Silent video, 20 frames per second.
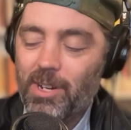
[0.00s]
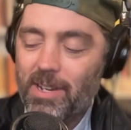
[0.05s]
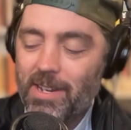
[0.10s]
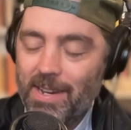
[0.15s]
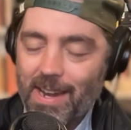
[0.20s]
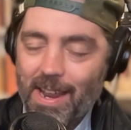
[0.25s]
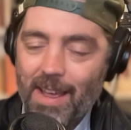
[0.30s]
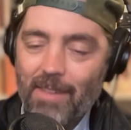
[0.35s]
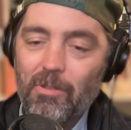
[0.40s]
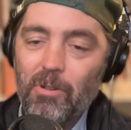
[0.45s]

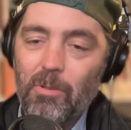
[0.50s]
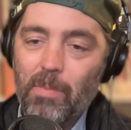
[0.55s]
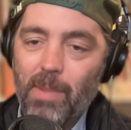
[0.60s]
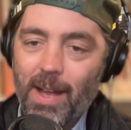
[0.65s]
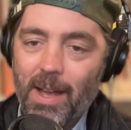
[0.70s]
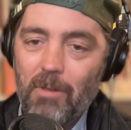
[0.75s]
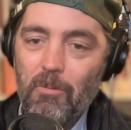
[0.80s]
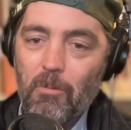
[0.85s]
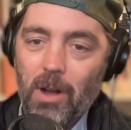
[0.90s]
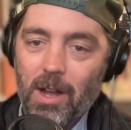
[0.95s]
never
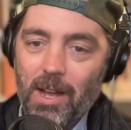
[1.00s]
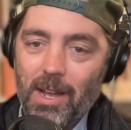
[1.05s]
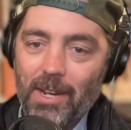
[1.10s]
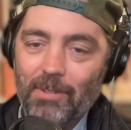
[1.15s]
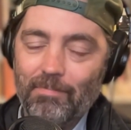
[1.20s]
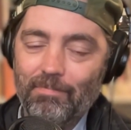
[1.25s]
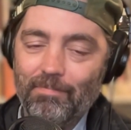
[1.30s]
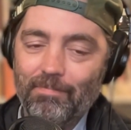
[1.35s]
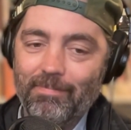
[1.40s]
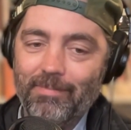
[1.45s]
buy
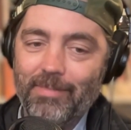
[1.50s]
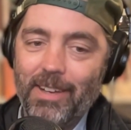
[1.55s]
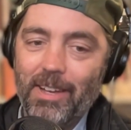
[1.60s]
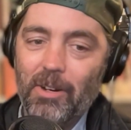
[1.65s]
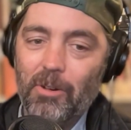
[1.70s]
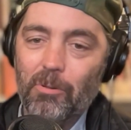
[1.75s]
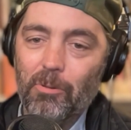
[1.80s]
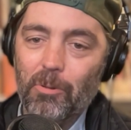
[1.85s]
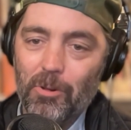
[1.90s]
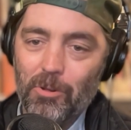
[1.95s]
wine at
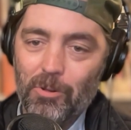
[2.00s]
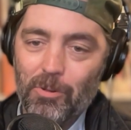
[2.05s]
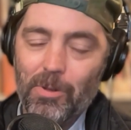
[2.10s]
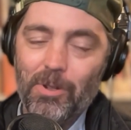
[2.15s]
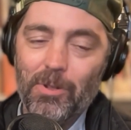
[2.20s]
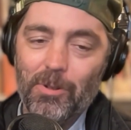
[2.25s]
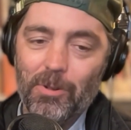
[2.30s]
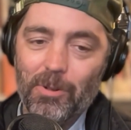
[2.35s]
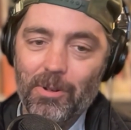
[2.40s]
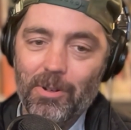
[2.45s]
a grocery
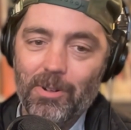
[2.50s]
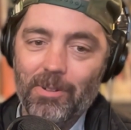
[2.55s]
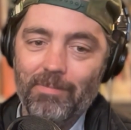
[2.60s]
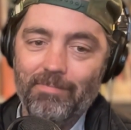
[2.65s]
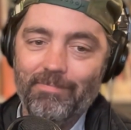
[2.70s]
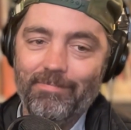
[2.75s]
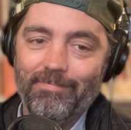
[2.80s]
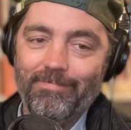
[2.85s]
store.